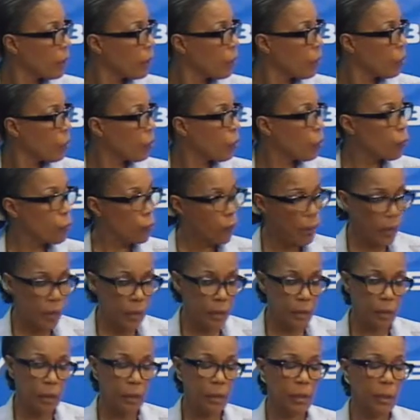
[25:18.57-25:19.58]

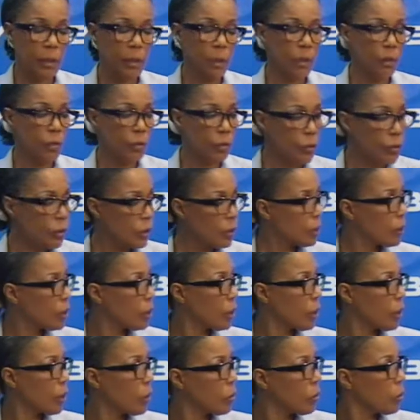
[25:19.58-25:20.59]
run, go to the
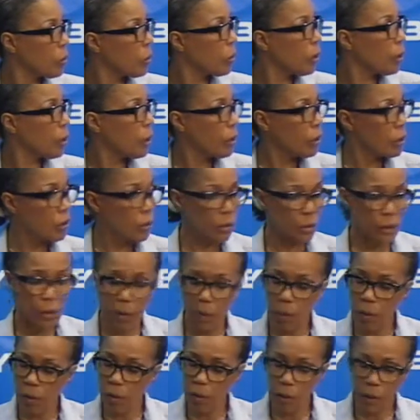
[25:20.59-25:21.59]
gym,
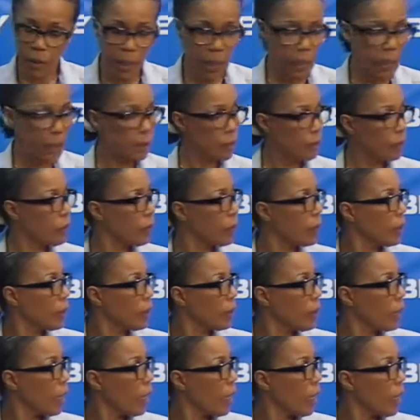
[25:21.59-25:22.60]
all kinds of
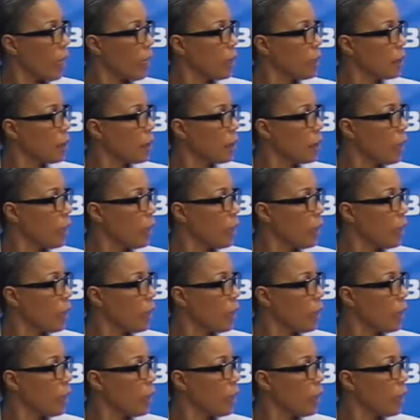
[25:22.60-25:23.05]
things, and